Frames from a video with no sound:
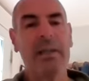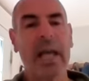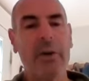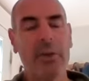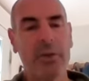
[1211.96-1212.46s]

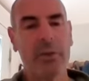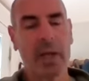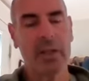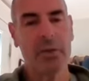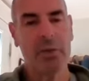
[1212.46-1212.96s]
Now you're
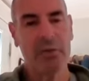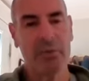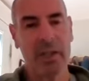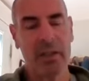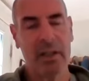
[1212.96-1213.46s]
trying to
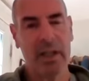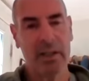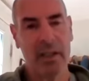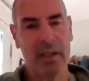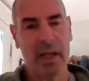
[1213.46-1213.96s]
treat
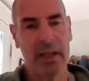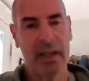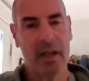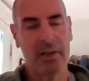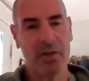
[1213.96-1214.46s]
kidney 9,
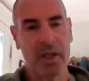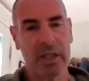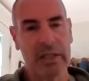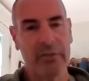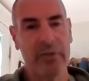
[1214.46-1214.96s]
large
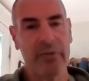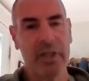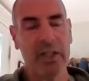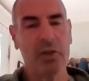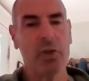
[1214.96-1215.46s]
intestine
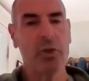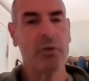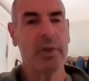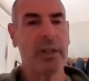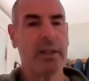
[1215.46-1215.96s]
15 to
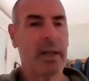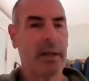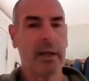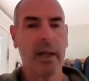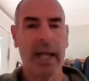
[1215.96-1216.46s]
treat
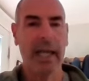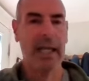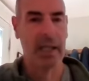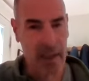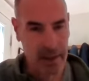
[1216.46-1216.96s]
their
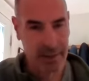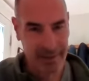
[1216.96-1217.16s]
headache.